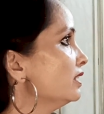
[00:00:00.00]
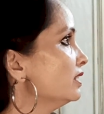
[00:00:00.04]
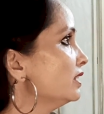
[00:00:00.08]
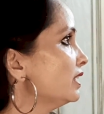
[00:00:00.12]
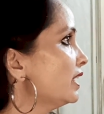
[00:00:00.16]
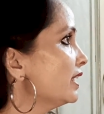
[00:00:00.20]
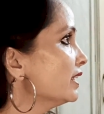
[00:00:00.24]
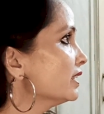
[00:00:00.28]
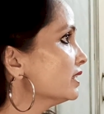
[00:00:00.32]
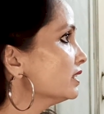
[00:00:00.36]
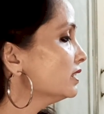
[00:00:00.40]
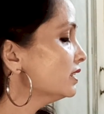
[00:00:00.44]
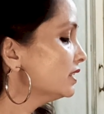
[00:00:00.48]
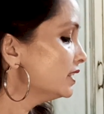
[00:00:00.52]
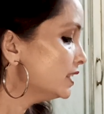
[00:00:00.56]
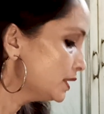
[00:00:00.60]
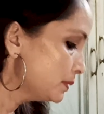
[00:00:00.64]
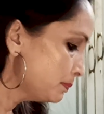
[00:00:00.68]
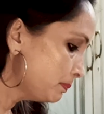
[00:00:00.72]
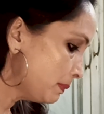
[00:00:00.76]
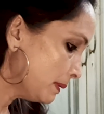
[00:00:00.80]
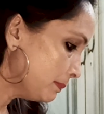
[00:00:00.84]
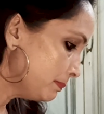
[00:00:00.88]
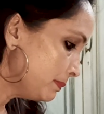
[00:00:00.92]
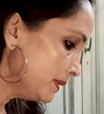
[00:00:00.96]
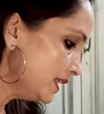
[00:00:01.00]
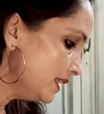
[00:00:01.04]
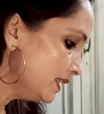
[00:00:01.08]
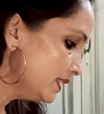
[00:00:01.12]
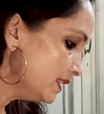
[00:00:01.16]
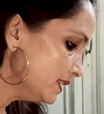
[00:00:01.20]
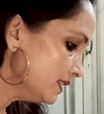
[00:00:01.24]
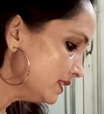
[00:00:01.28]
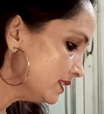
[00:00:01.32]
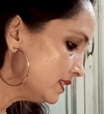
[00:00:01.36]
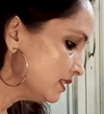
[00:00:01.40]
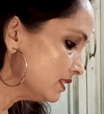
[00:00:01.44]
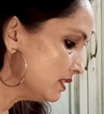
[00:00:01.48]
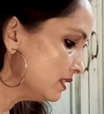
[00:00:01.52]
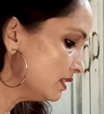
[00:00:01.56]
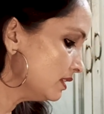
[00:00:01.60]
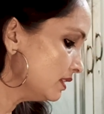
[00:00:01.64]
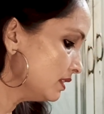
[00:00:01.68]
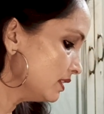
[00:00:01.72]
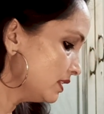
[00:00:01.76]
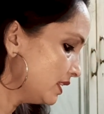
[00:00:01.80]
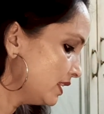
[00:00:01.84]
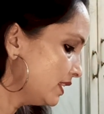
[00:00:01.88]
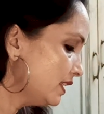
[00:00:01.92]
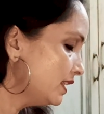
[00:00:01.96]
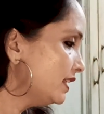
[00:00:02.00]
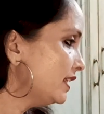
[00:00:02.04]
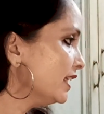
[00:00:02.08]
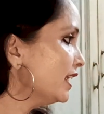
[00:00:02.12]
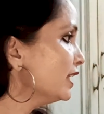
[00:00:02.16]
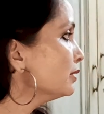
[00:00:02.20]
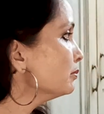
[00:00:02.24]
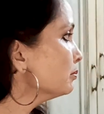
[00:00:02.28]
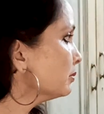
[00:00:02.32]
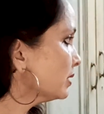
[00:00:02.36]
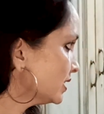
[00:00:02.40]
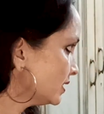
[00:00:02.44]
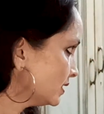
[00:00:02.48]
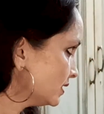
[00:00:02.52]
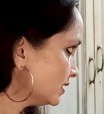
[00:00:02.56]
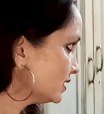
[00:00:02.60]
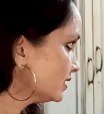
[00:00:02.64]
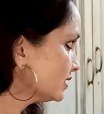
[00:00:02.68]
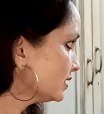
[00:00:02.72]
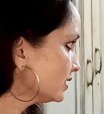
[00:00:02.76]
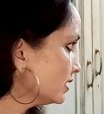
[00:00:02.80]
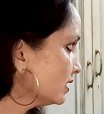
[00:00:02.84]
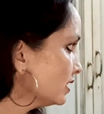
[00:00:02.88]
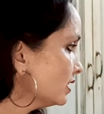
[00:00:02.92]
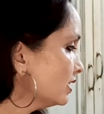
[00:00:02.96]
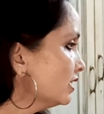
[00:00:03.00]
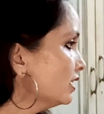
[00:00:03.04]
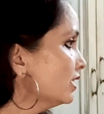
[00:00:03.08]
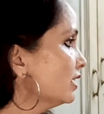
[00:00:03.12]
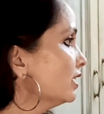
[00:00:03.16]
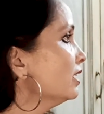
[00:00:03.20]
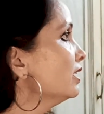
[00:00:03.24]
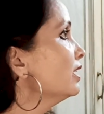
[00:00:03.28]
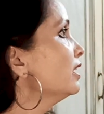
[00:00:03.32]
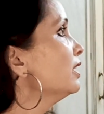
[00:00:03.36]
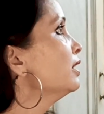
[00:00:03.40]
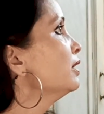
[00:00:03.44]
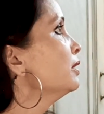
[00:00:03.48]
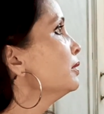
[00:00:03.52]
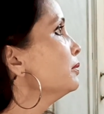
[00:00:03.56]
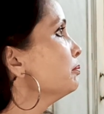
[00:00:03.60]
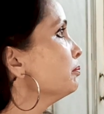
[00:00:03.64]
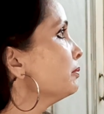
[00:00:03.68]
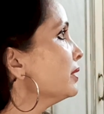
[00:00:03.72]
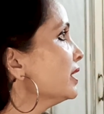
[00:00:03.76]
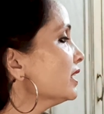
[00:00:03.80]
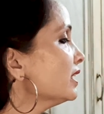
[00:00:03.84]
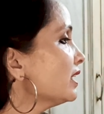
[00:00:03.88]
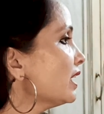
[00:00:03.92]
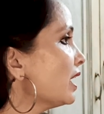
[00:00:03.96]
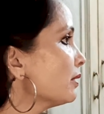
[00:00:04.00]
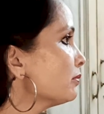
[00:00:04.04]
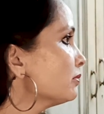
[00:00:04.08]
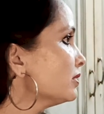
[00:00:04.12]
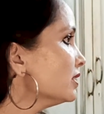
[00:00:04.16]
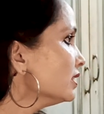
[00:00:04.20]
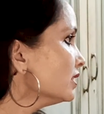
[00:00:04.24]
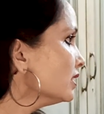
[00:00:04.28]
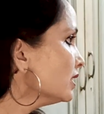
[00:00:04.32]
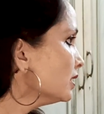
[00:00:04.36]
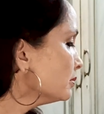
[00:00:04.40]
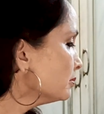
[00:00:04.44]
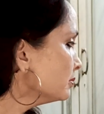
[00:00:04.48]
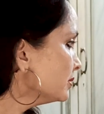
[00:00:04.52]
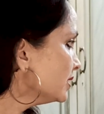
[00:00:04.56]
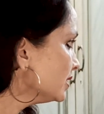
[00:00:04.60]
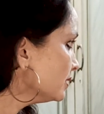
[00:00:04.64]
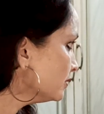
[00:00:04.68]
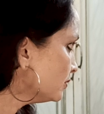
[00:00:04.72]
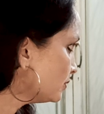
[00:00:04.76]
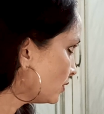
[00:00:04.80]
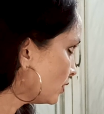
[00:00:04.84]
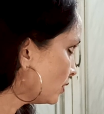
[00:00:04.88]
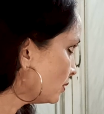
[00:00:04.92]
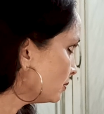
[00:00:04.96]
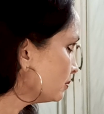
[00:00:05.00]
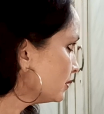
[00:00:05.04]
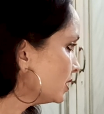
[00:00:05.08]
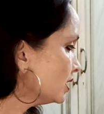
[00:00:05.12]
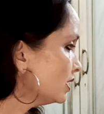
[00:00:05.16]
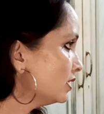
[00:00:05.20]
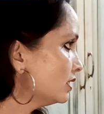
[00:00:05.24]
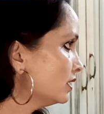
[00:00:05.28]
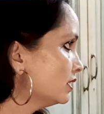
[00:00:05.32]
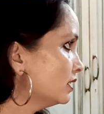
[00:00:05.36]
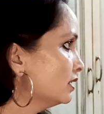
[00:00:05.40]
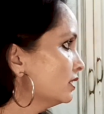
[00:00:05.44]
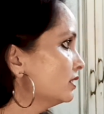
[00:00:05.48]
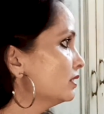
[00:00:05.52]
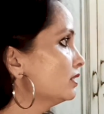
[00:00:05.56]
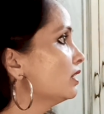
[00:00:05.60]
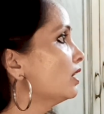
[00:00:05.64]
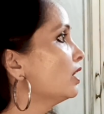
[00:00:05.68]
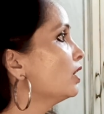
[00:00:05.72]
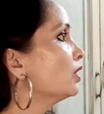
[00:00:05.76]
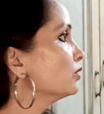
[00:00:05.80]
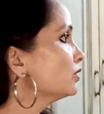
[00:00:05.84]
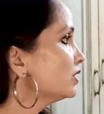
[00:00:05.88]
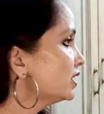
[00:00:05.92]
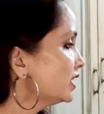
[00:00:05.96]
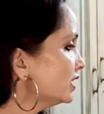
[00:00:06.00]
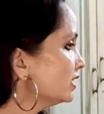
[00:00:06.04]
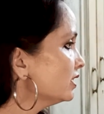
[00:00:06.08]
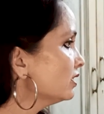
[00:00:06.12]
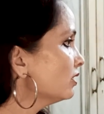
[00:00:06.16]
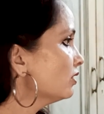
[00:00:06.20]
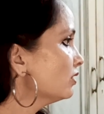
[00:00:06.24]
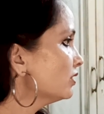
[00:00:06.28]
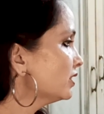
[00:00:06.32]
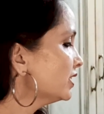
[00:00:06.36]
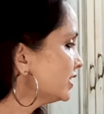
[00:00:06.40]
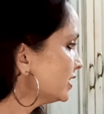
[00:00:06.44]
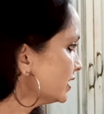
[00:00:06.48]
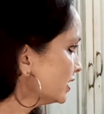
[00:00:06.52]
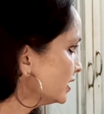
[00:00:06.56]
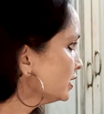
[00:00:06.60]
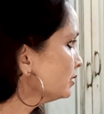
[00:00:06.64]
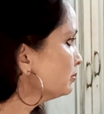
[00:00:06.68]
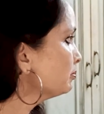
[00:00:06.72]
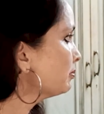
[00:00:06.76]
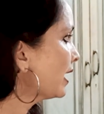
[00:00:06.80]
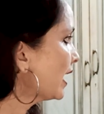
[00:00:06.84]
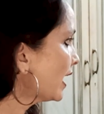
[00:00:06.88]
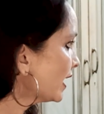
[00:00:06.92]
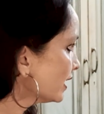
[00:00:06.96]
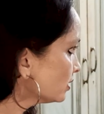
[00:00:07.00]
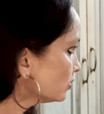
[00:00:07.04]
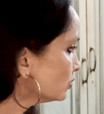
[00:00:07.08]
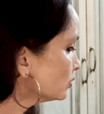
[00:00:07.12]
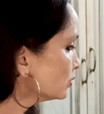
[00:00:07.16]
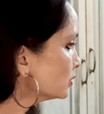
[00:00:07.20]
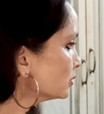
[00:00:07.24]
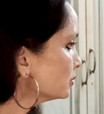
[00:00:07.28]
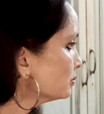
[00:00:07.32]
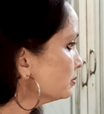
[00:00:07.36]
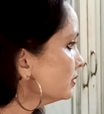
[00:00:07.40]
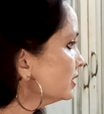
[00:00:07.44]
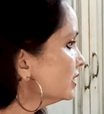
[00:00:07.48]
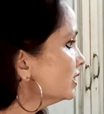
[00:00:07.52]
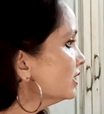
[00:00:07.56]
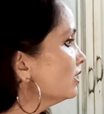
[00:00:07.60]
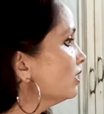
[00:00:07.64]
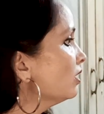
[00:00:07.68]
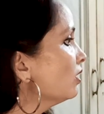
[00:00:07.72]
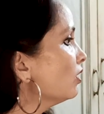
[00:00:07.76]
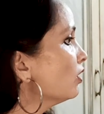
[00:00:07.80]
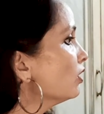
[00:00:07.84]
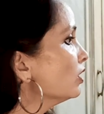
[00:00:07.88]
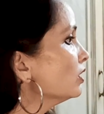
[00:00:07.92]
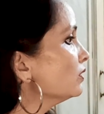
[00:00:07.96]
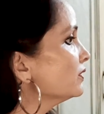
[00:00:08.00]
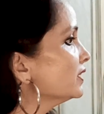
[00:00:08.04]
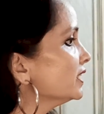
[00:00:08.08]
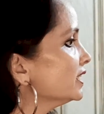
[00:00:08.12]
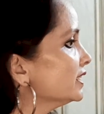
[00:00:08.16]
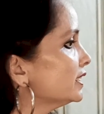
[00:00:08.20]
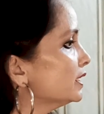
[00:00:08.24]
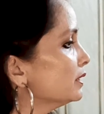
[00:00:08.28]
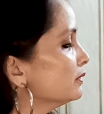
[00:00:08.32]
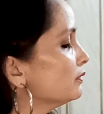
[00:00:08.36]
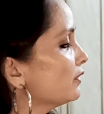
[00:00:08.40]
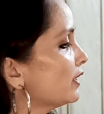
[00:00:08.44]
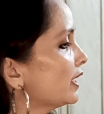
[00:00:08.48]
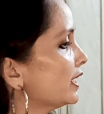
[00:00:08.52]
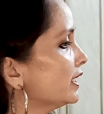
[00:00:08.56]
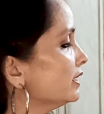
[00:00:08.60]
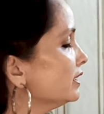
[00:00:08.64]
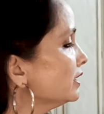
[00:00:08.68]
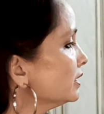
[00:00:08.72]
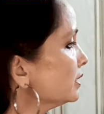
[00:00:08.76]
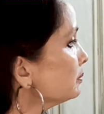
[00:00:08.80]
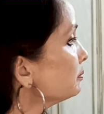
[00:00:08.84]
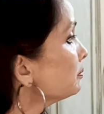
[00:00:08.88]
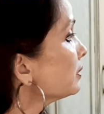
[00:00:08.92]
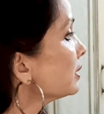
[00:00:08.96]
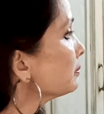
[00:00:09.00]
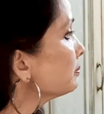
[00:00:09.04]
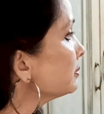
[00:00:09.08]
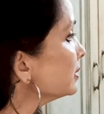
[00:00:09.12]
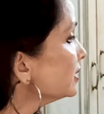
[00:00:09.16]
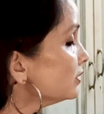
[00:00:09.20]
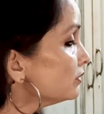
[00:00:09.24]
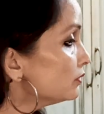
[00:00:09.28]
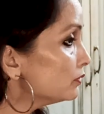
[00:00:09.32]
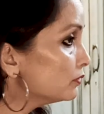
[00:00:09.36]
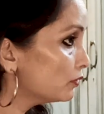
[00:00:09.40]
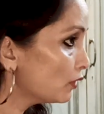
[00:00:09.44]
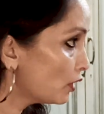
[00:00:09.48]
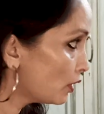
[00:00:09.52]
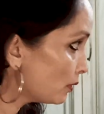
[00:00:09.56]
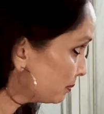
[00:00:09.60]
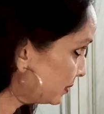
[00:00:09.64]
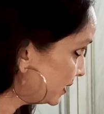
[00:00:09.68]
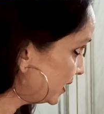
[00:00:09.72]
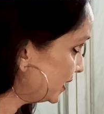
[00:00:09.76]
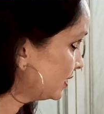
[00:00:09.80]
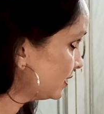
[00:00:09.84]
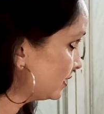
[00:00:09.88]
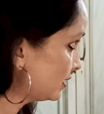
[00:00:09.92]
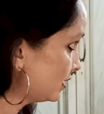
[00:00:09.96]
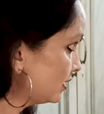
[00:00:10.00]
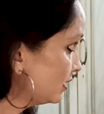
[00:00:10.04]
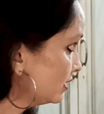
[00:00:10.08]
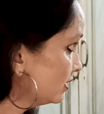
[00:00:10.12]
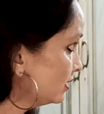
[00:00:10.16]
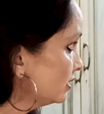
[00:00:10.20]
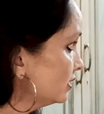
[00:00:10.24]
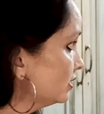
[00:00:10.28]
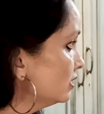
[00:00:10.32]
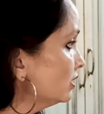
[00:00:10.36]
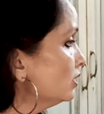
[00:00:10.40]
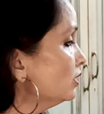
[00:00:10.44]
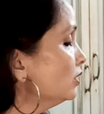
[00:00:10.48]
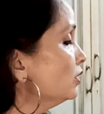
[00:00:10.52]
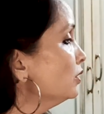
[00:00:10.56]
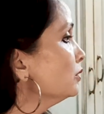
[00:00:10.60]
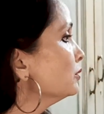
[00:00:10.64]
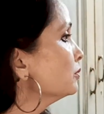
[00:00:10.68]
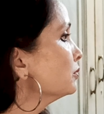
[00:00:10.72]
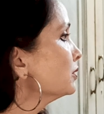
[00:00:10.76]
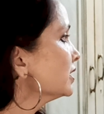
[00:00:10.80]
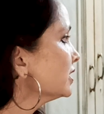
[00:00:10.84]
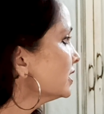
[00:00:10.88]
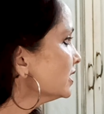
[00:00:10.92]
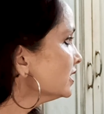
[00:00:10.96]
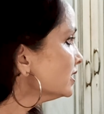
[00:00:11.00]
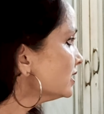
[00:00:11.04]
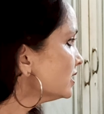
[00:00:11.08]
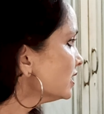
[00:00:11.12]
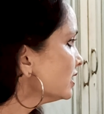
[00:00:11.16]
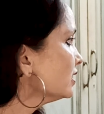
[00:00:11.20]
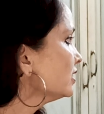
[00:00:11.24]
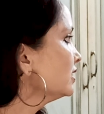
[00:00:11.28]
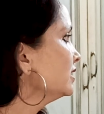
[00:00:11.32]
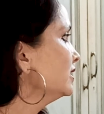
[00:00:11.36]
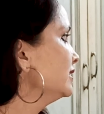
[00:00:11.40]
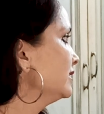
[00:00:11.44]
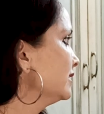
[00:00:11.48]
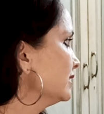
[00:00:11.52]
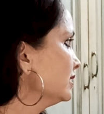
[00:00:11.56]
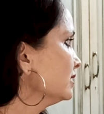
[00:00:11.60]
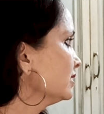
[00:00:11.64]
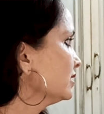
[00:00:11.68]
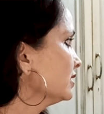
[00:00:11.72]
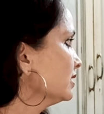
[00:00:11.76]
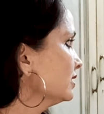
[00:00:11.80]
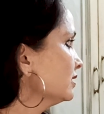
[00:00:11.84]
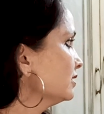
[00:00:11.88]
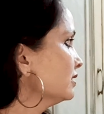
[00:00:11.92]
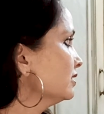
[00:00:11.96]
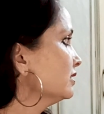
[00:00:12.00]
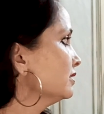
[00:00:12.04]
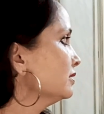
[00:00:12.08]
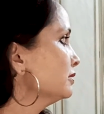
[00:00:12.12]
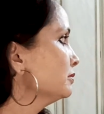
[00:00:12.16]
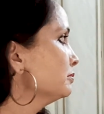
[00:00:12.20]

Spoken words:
Like his puppy is 10 months. But after coming from outing or returning back home, always they find their puppy vomit. What is the reason, sir?